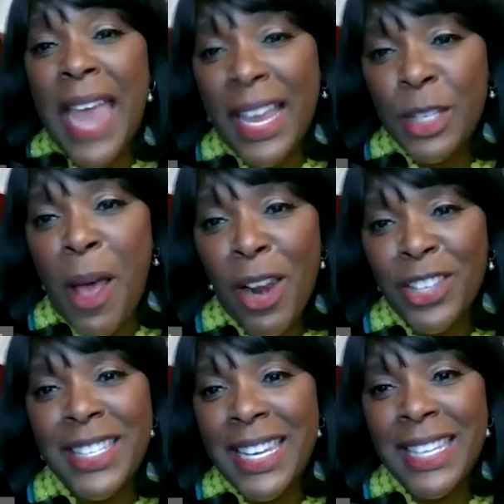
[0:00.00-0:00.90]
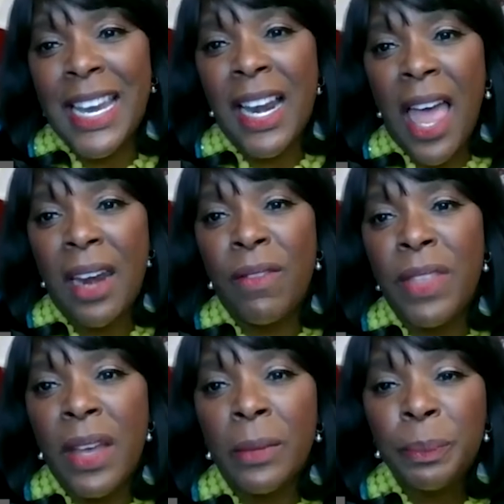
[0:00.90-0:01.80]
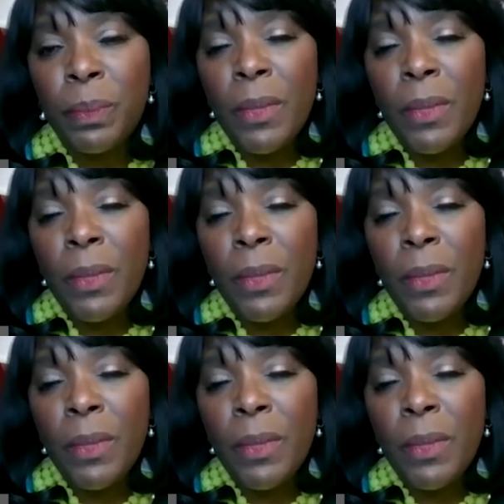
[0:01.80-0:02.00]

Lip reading: tax policies and a lot of the